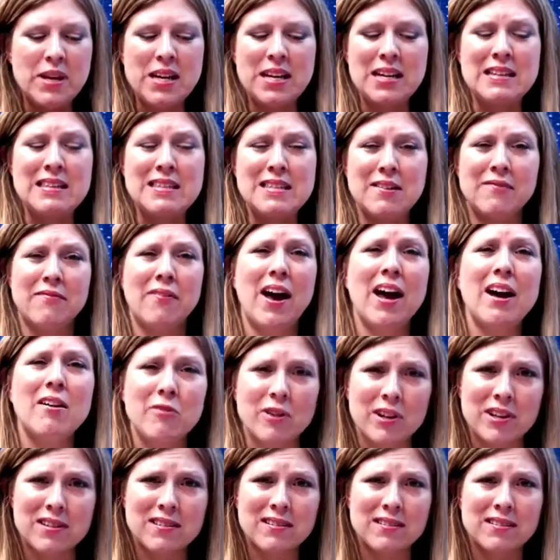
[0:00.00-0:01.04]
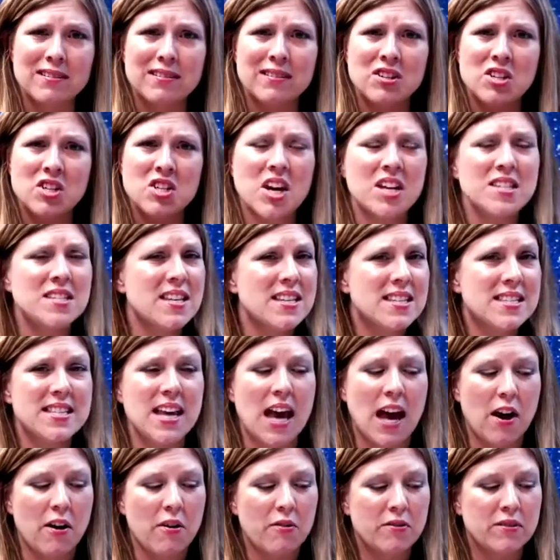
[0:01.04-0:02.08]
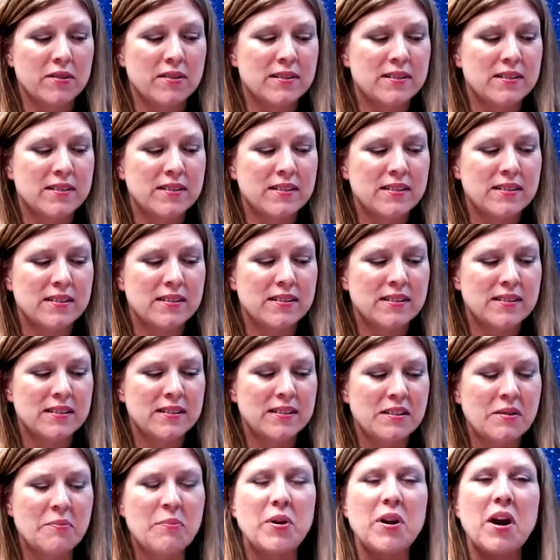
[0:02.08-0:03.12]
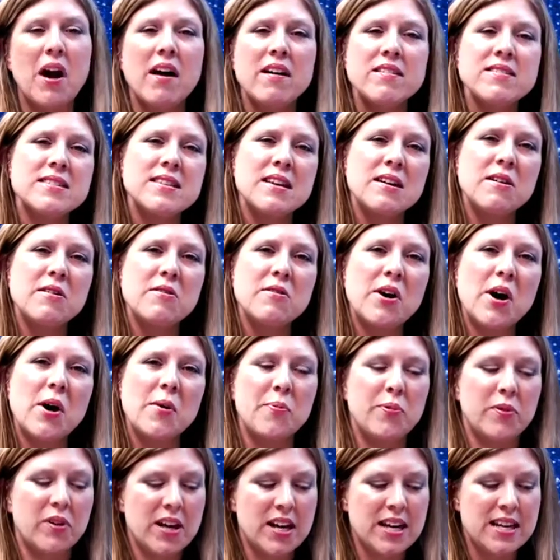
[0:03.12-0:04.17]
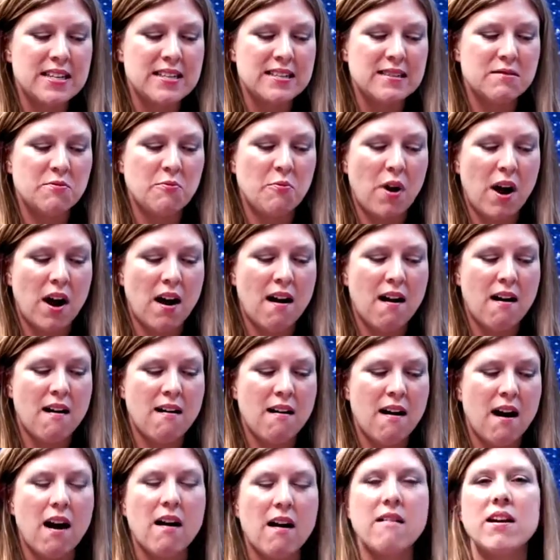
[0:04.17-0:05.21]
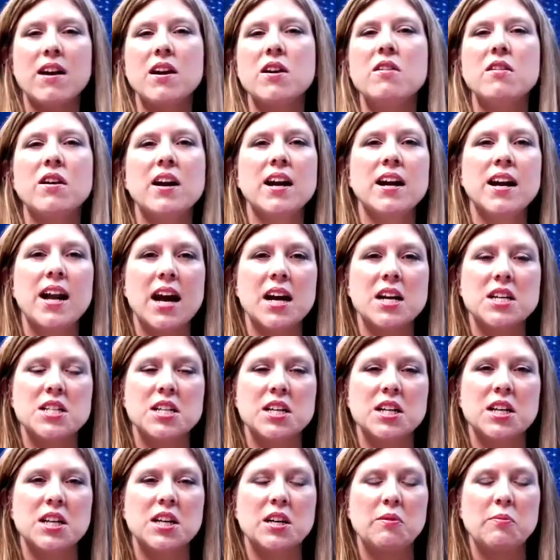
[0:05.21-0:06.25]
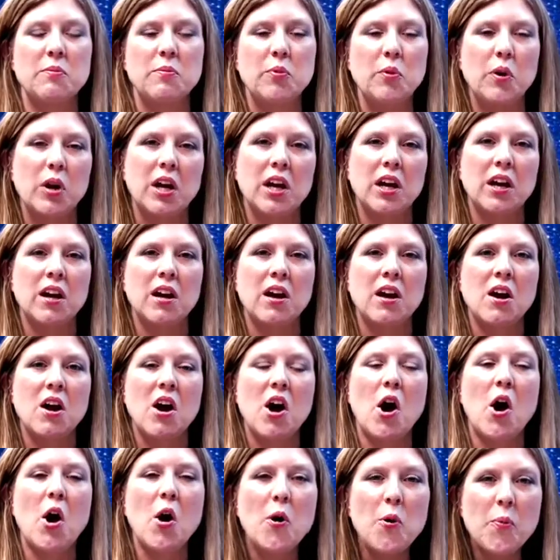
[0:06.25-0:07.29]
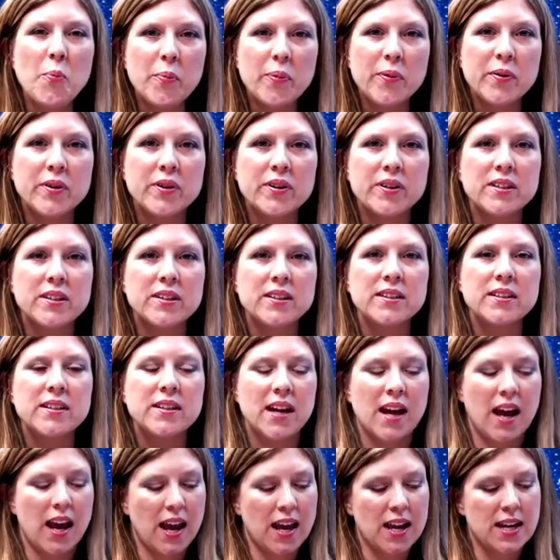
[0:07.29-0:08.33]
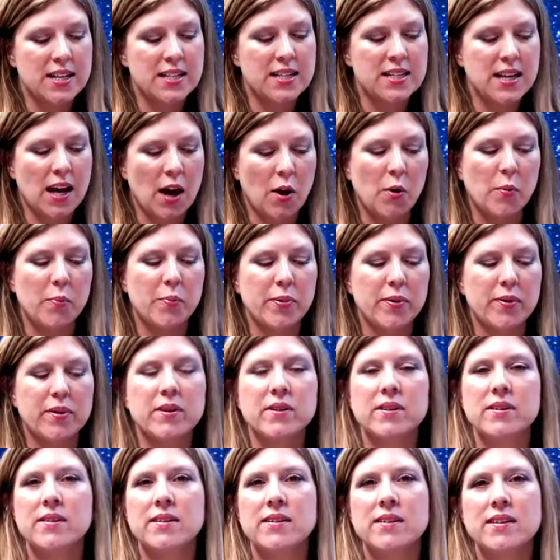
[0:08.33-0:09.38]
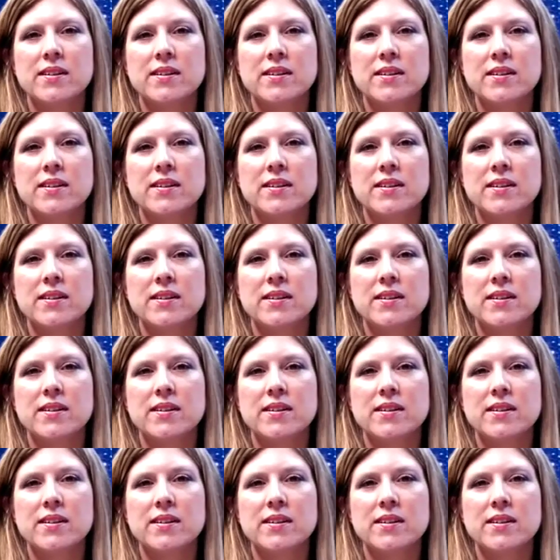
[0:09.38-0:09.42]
means a virus shuts us down, but also a place where our interconnection can bring hope and help.